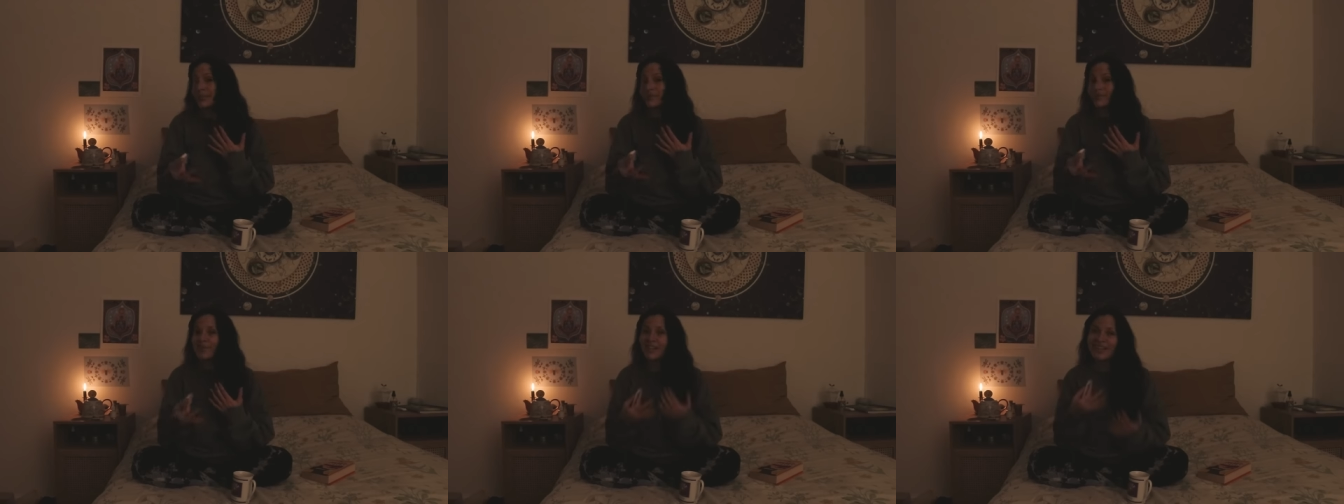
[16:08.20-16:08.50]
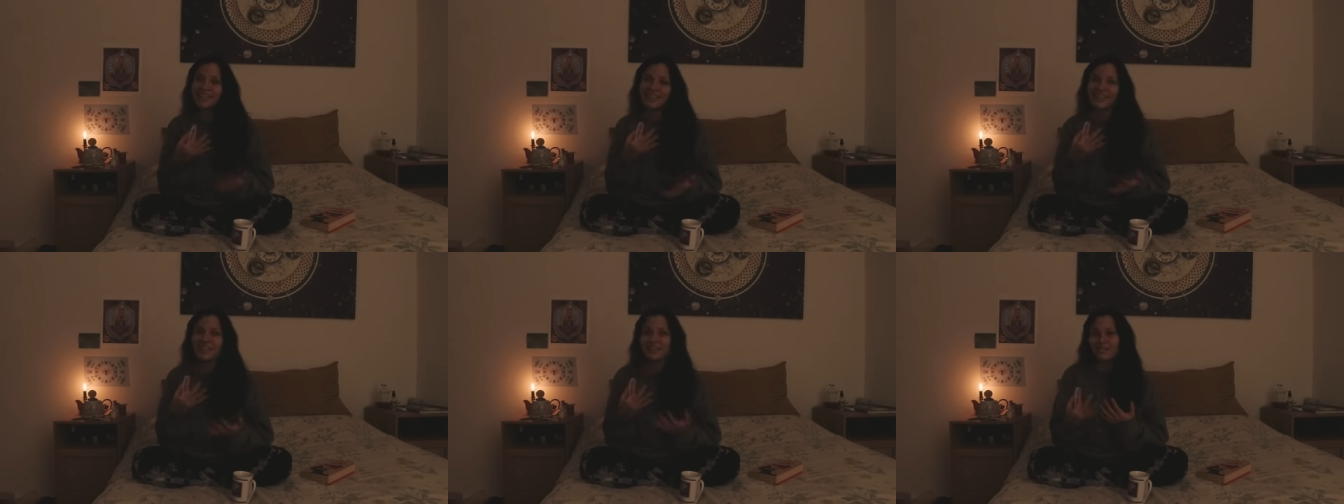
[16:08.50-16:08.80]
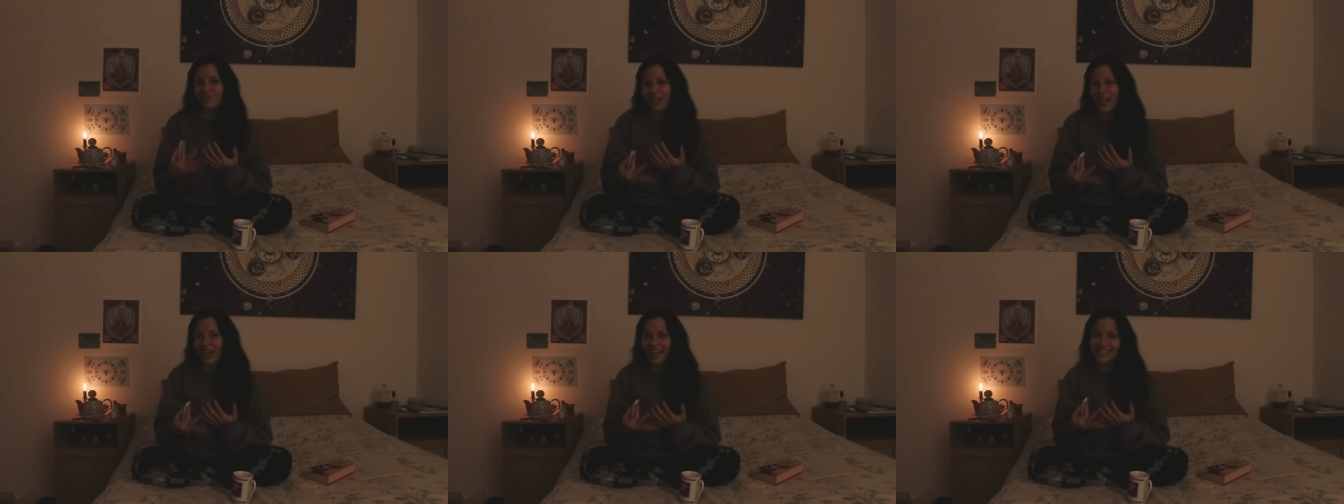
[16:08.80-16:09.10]
make it a
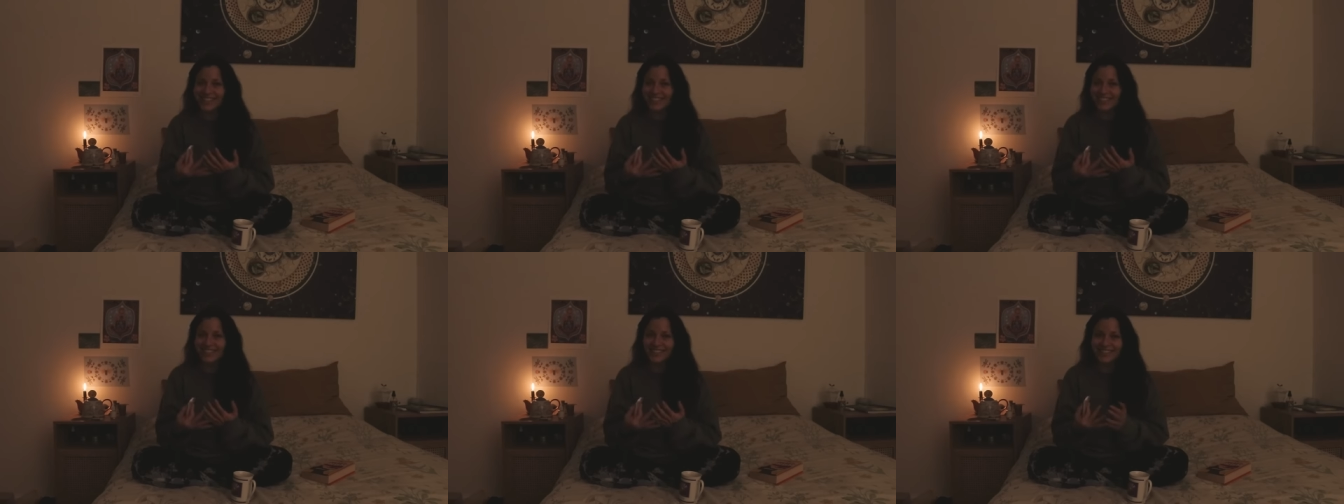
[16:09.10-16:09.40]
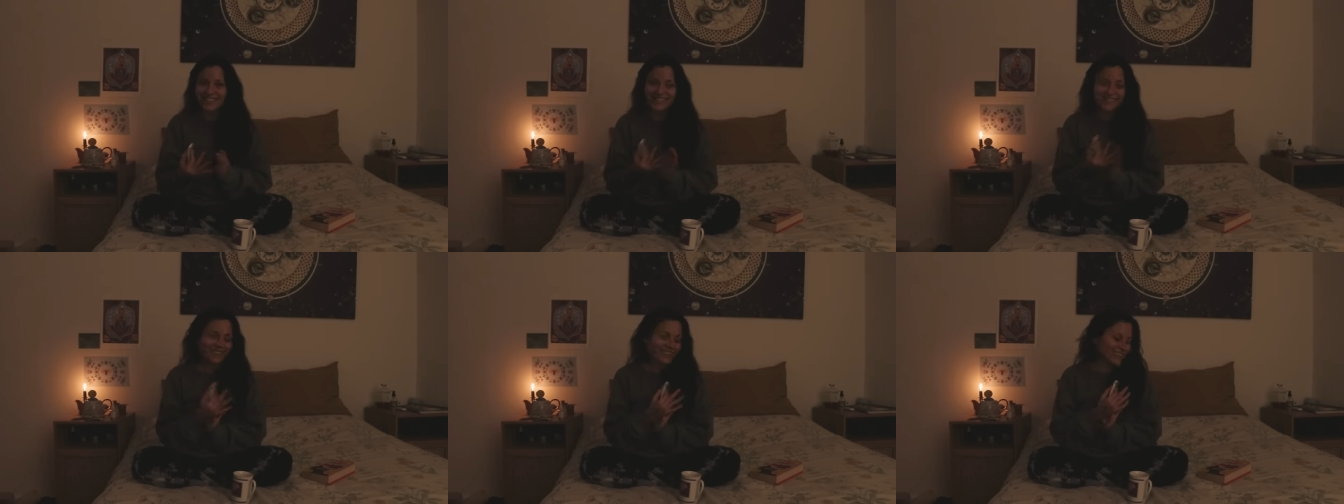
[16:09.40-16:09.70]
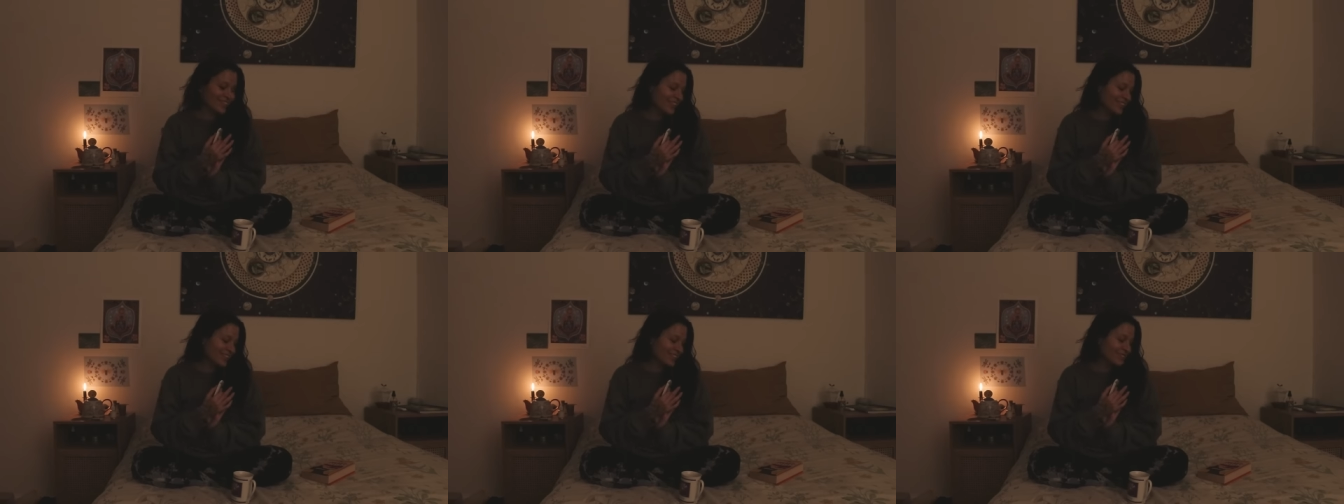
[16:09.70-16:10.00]
practice
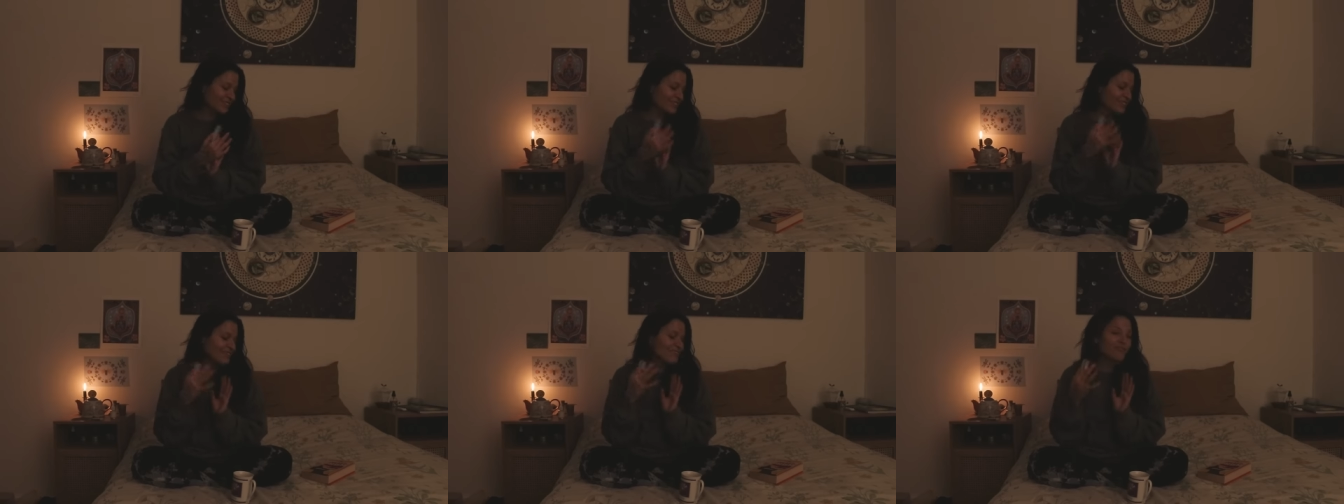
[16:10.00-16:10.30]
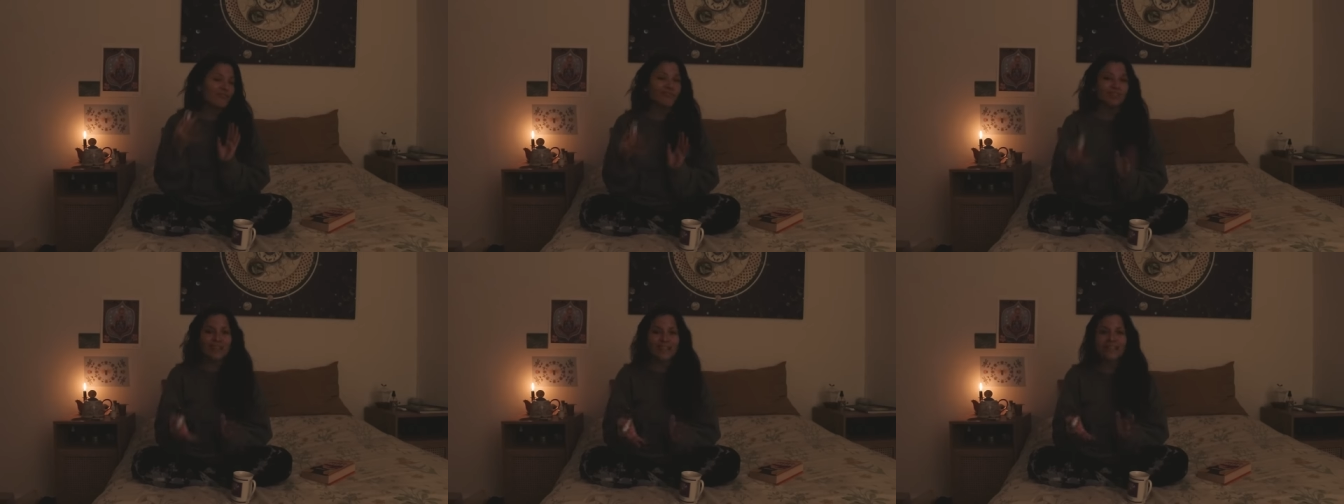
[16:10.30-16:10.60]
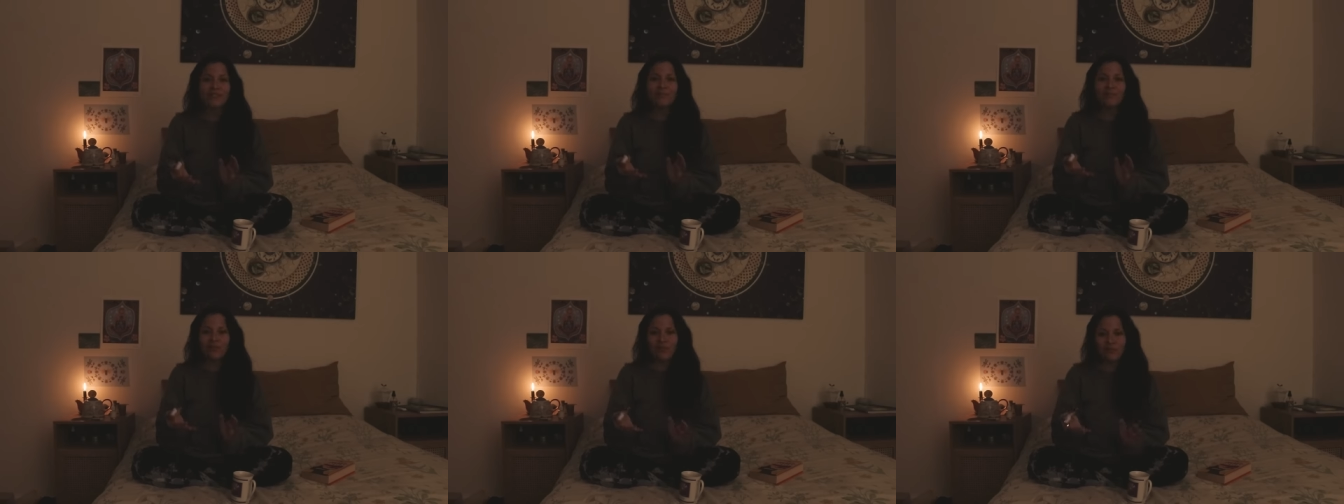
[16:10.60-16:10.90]
to just
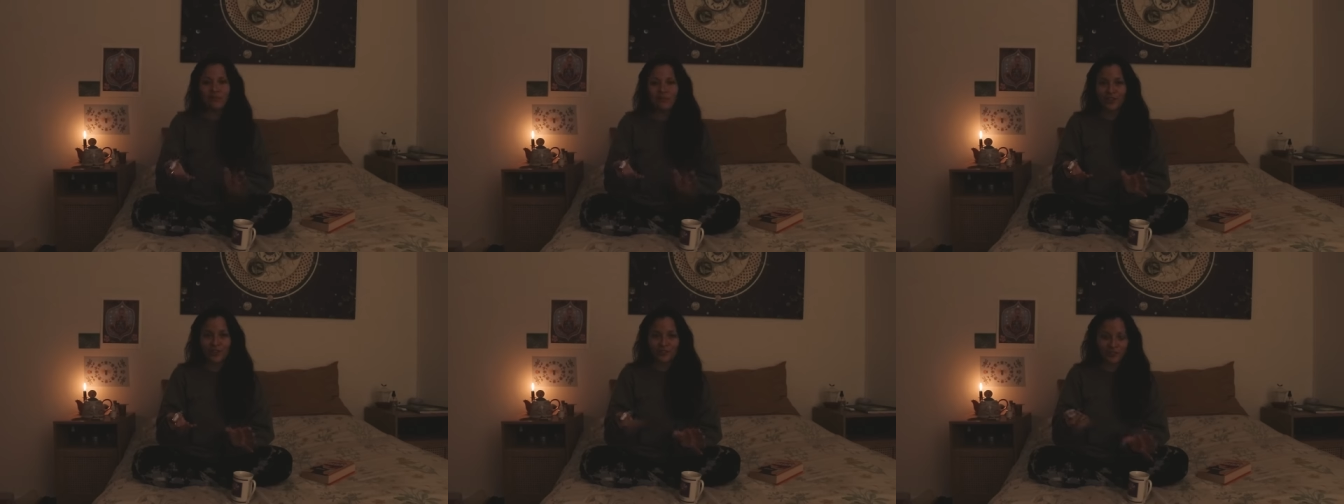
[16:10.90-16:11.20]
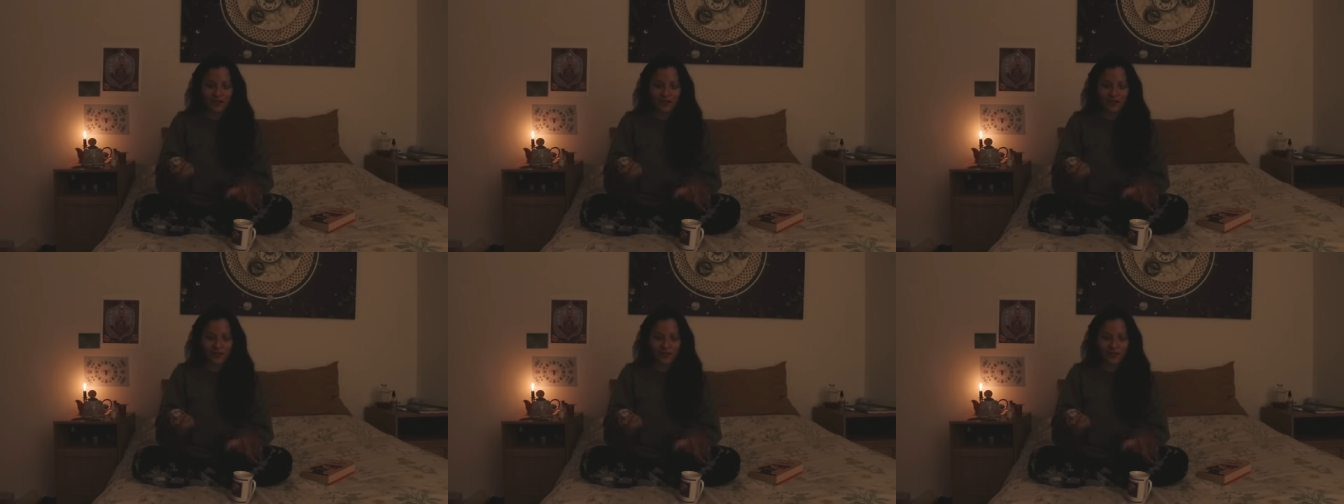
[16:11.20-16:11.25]
read before